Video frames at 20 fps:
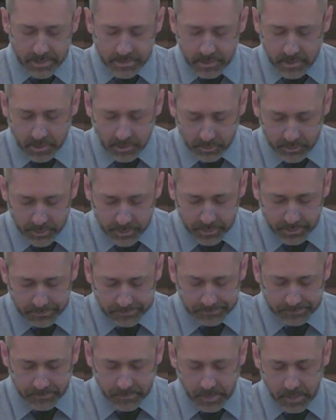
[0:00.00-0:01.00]
culture,
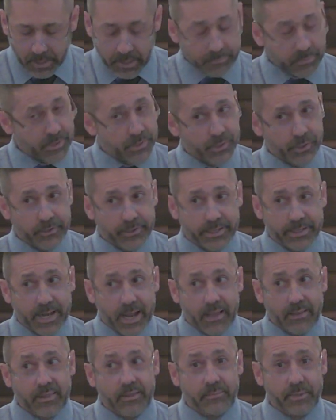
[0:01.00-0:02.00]
but certainly
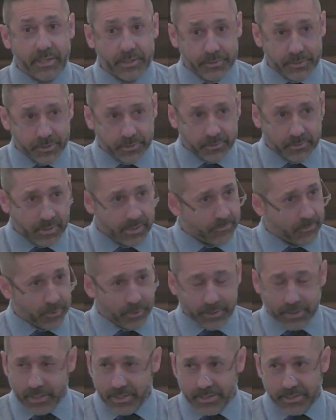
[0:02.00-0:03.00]
not limited to. I'm
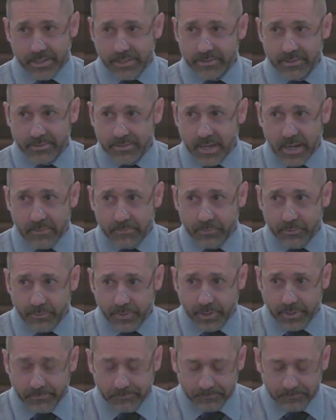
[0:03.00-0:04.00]
only going to hit the top three.